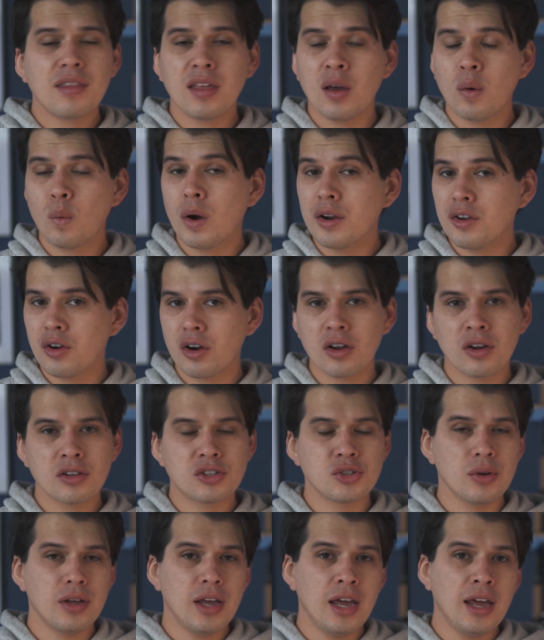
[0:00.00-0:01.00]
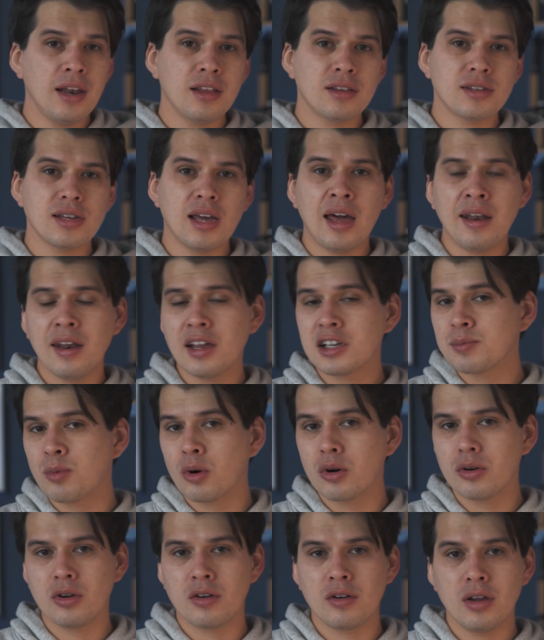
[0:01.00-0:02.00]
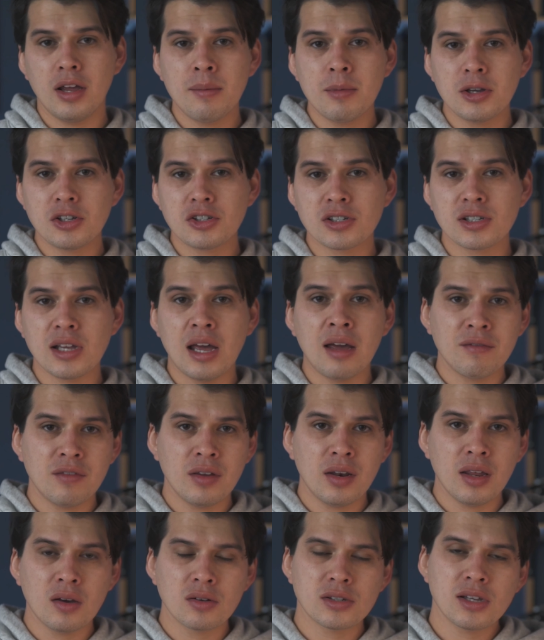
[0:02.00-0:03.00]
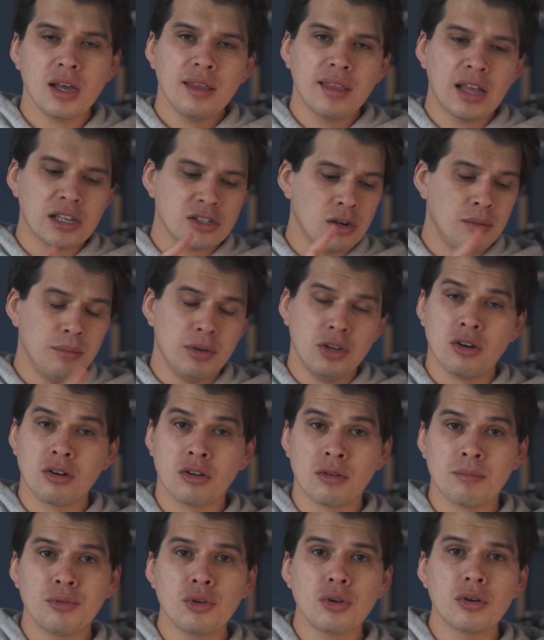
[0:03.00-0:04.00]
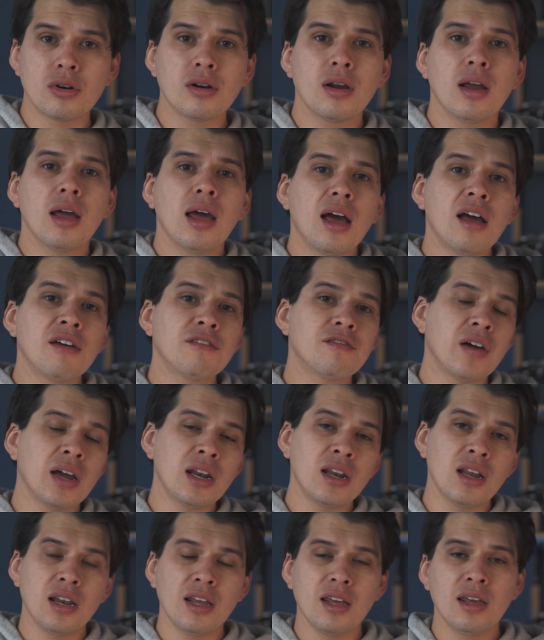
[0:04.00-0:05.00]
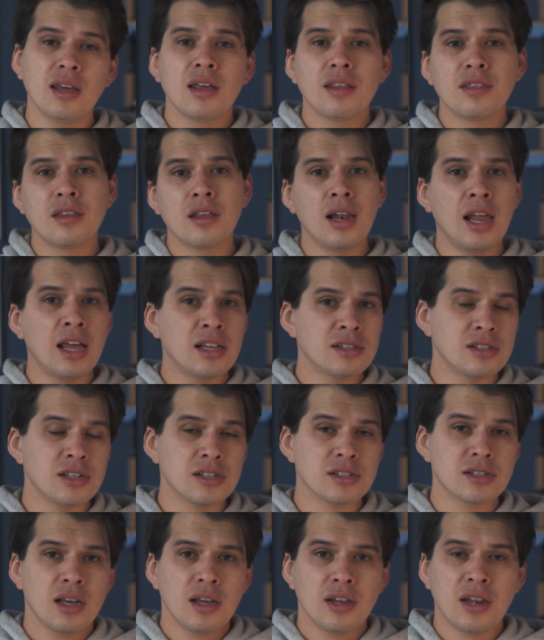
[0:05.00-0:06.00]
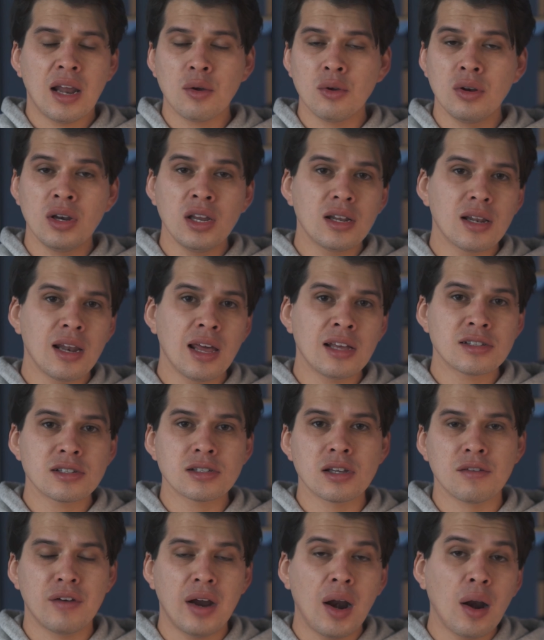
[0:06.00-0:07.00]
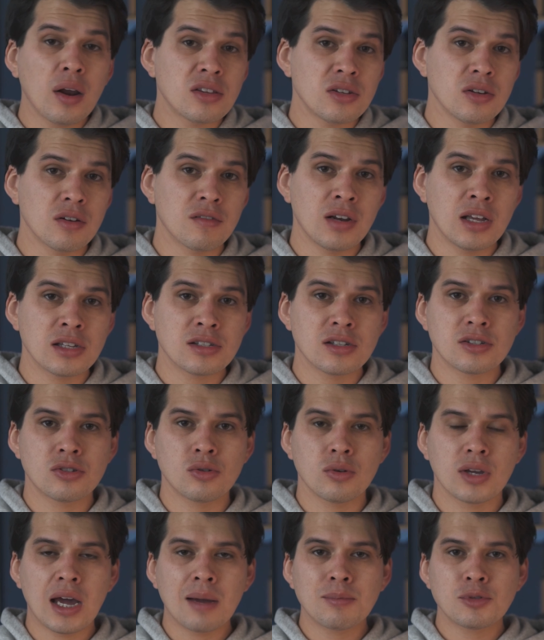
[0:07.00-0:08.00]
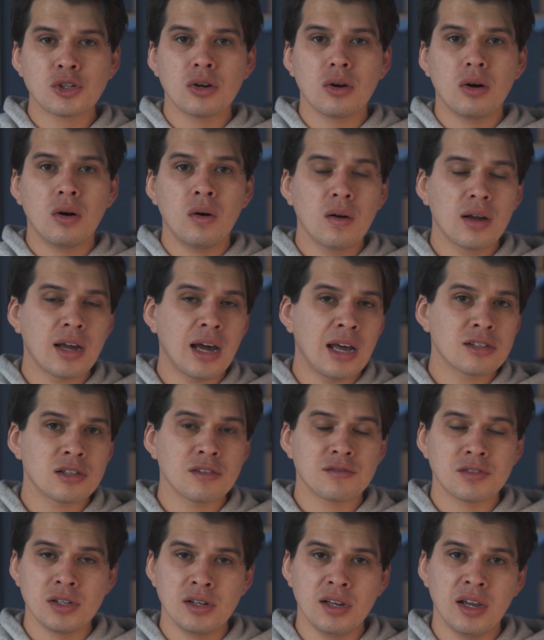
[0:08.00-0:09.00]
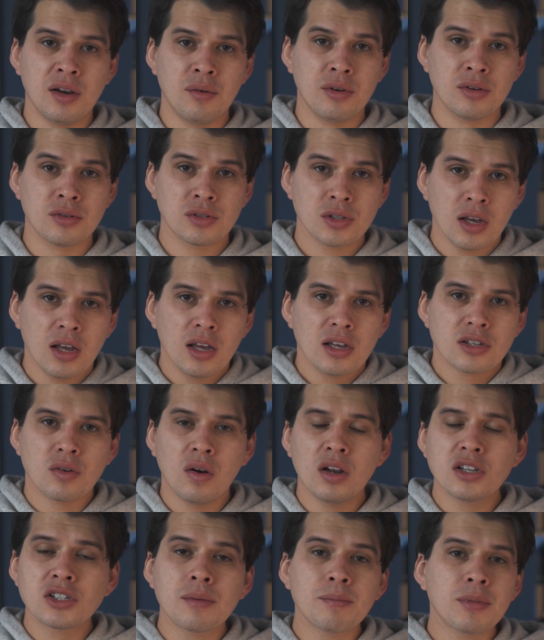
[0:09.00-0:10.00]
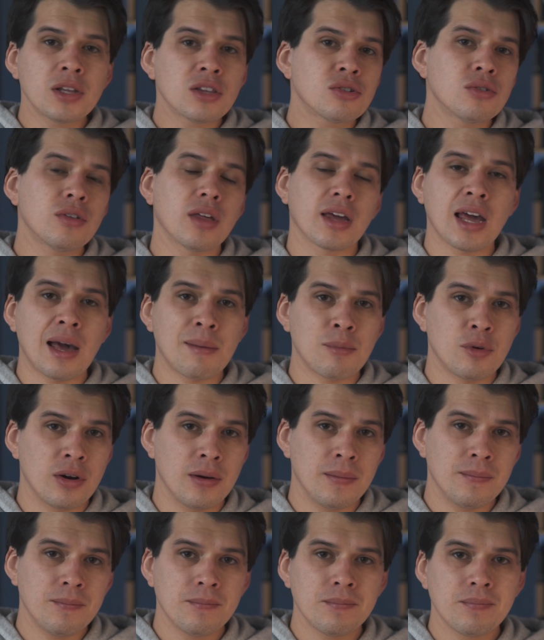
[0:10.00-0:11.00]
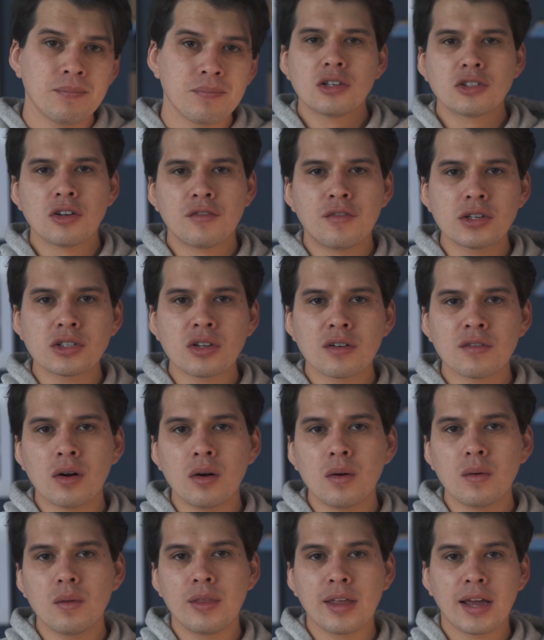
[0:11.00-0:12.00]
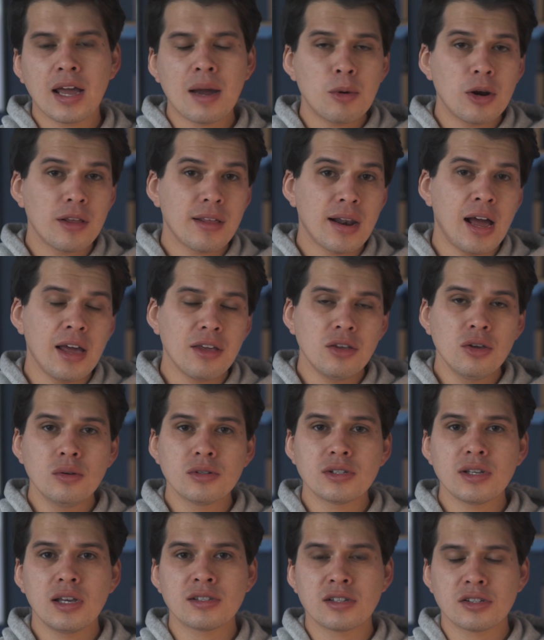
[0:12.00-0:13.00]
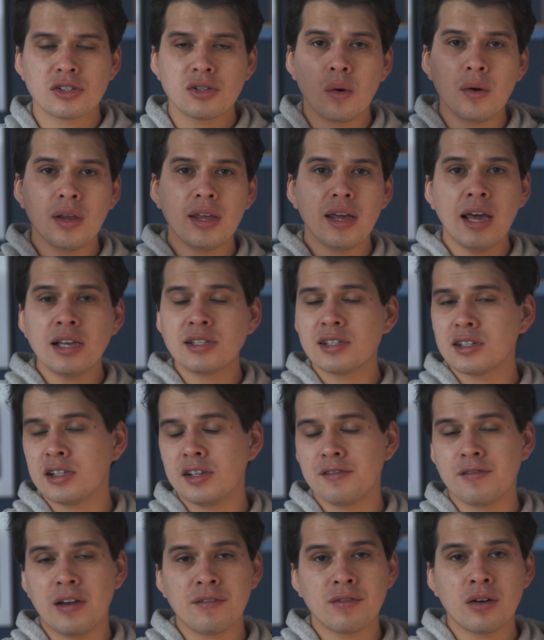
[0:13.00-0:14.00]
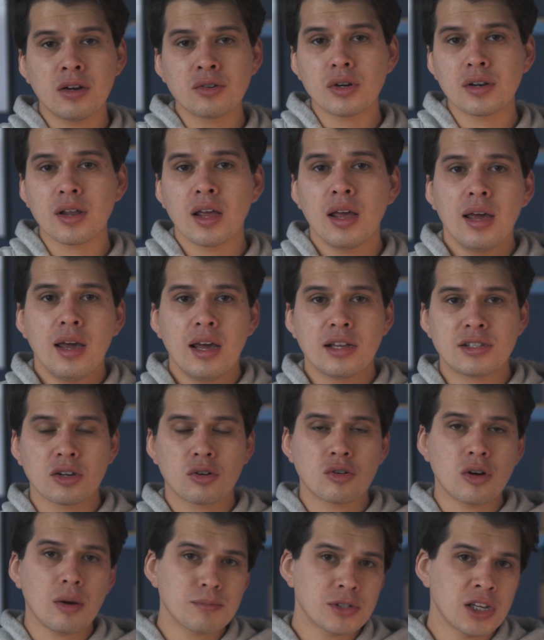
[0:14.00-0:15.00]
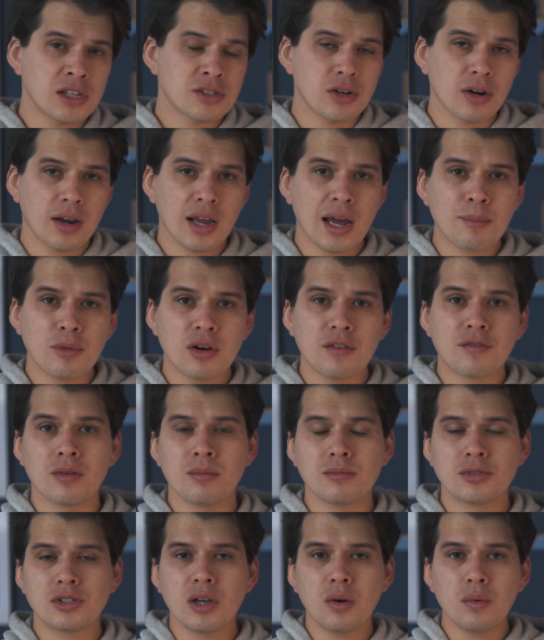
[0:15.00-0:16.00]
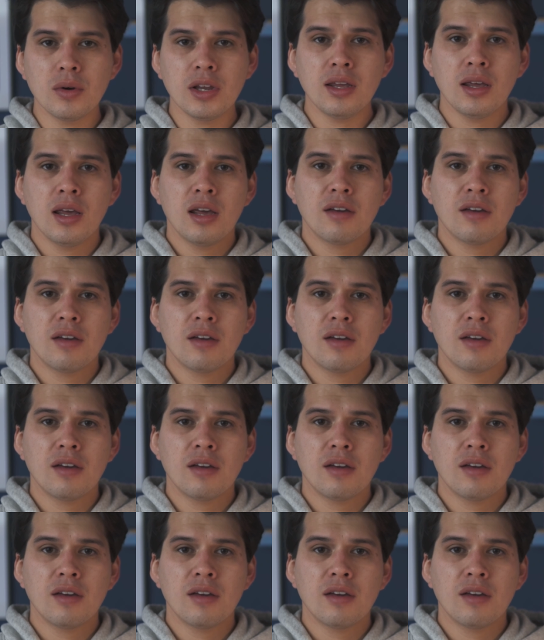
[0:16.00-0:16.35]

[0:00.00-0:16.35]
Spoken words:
Then what you're going to edit and export your images and videos, that's going to be your computer. And finally, the lenses. Now you need lenses, a variety of lenses to capture all kinds of scenarios. So let's jump into the camera. So first of all, the camera that I use is the Sony a6500. It's a crop sensor camera from Sony,